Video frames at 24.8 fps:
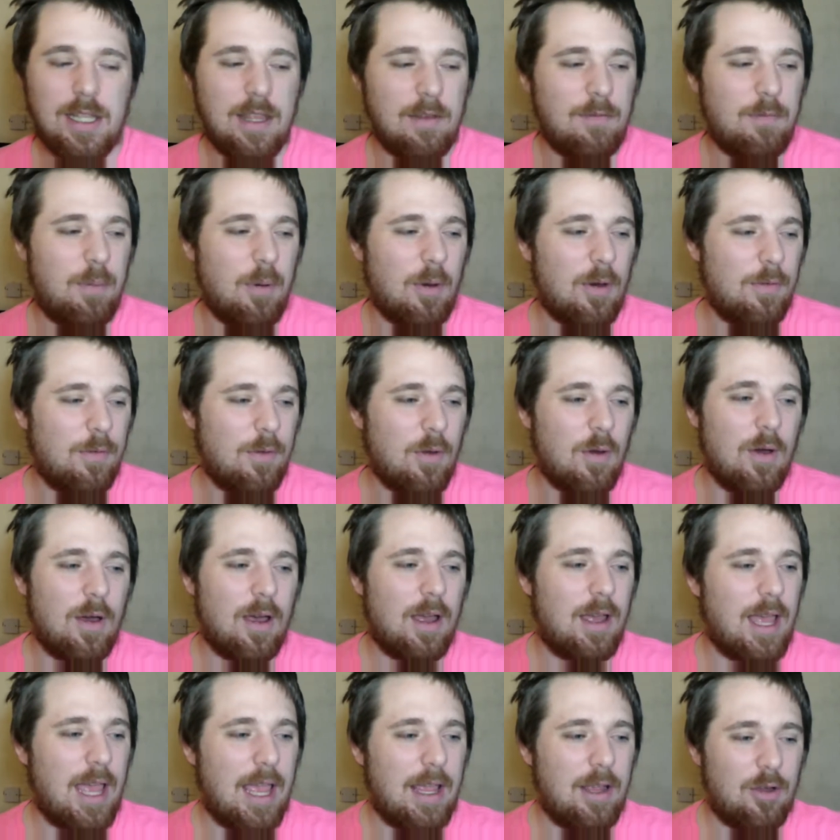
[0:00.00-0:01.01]
They've both
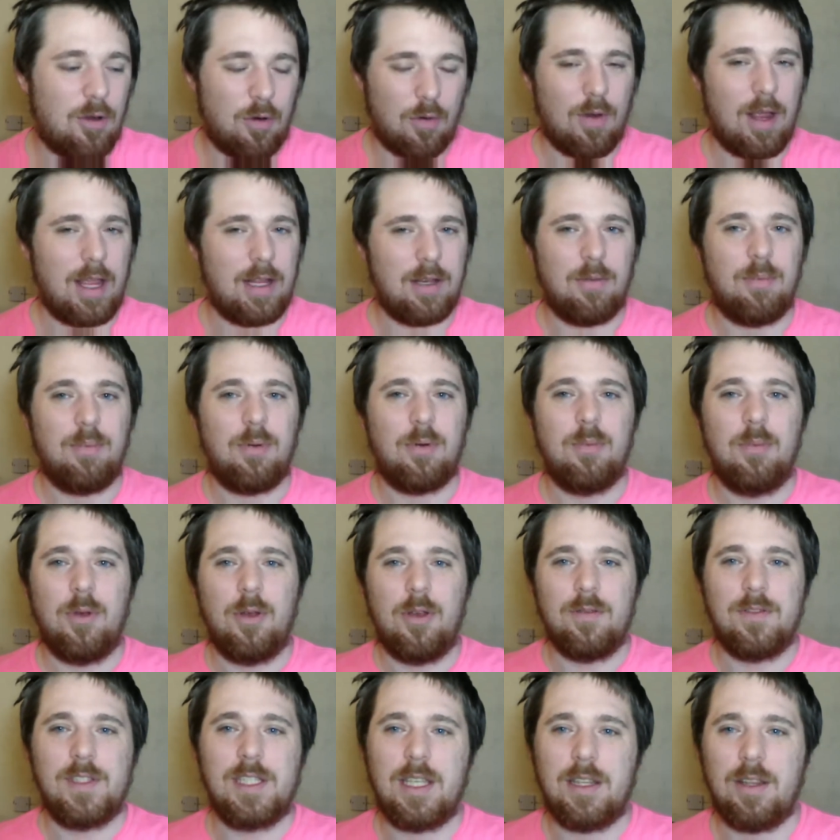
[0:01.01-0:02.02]
got incredible
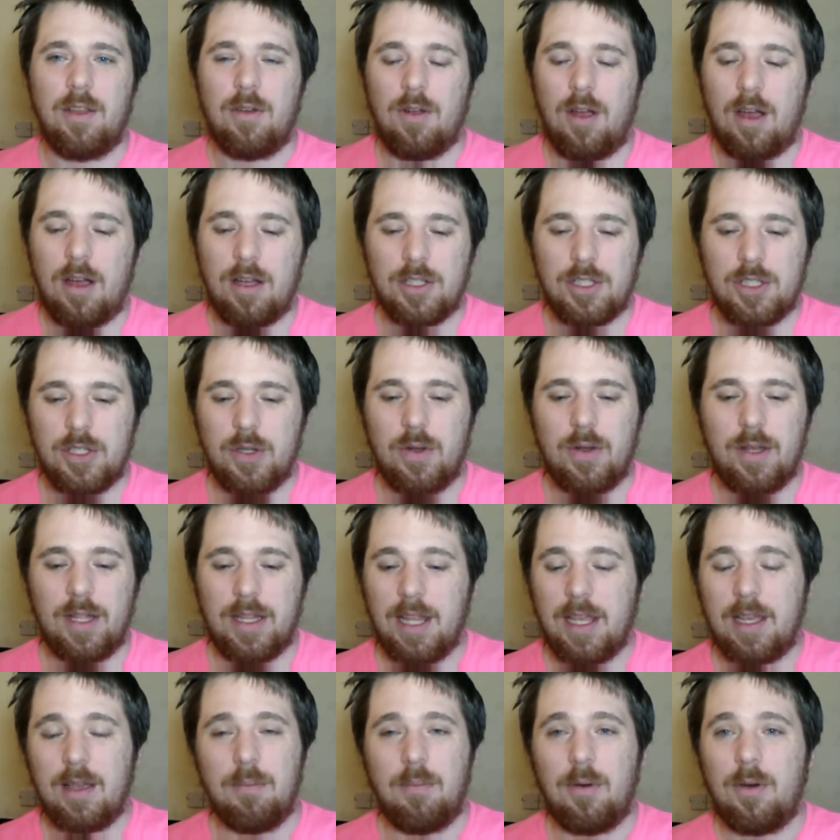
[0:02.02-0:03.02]
moves in their arsenal, and
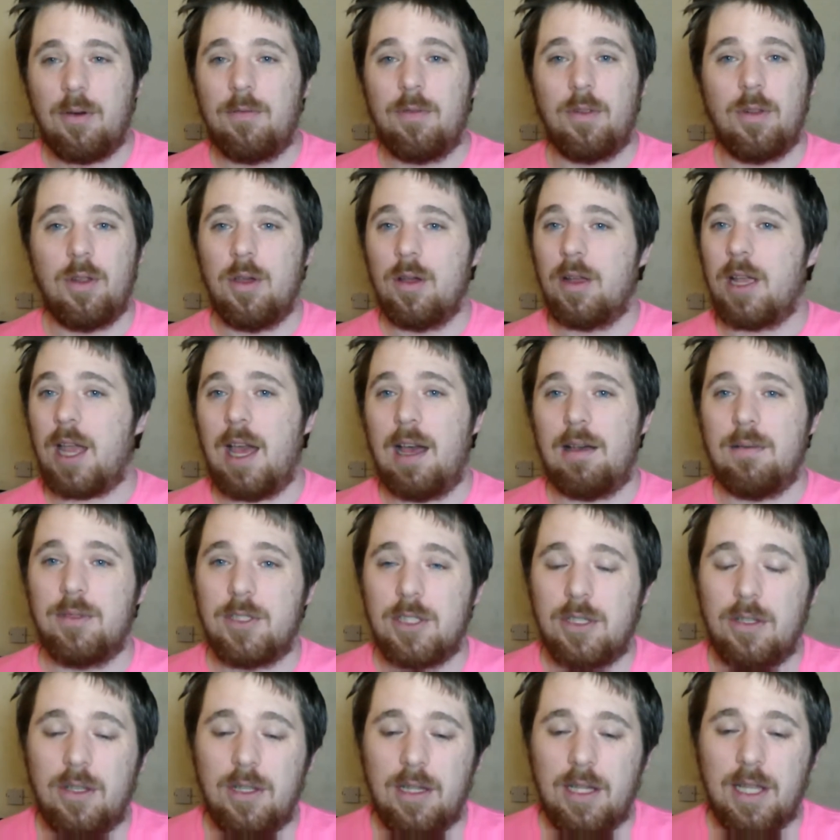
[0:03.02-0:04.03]
they can both look
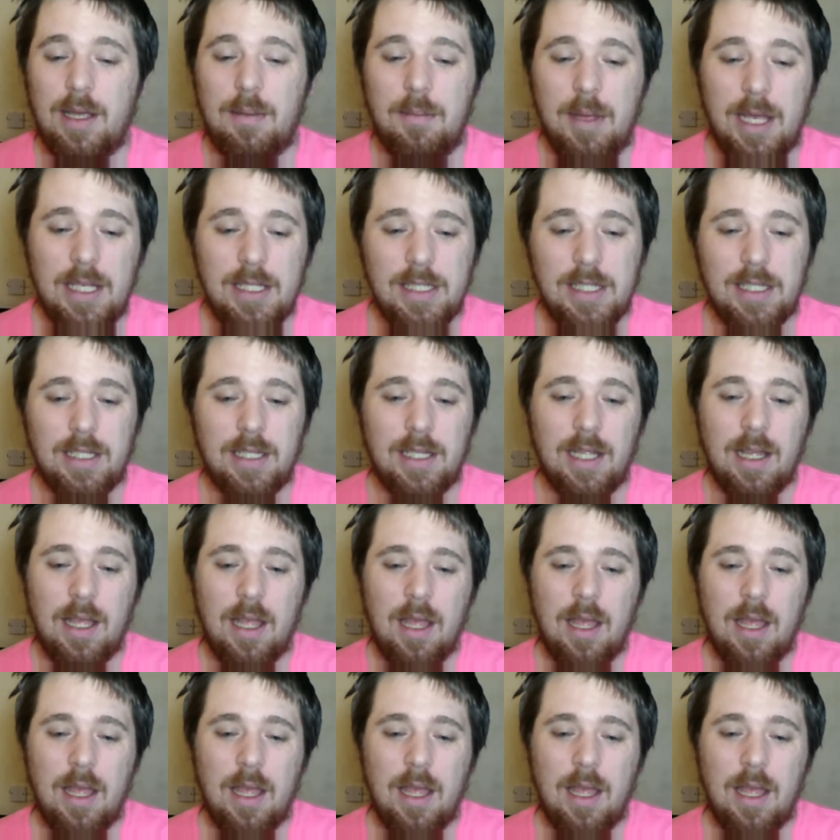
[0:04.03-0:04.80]
absolutely amazing.